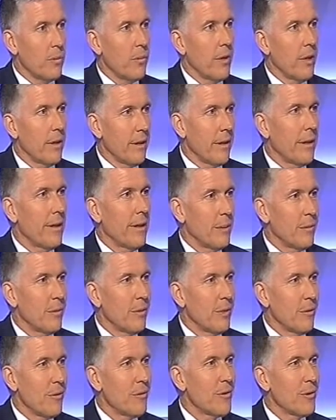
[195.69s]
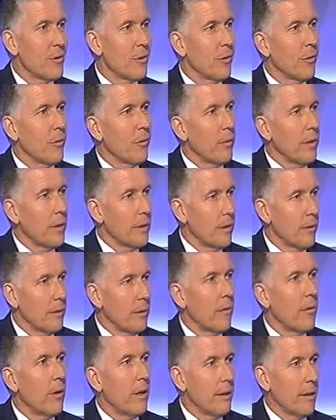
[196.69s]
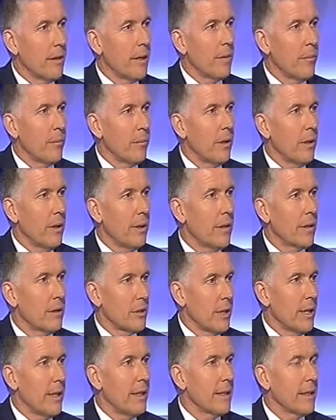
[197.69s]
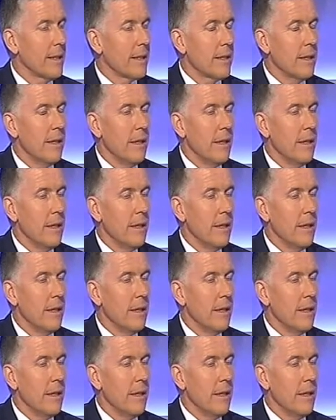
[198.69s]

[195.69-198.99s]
by the clubs to ensure that we're doing the right thing by the Sharks.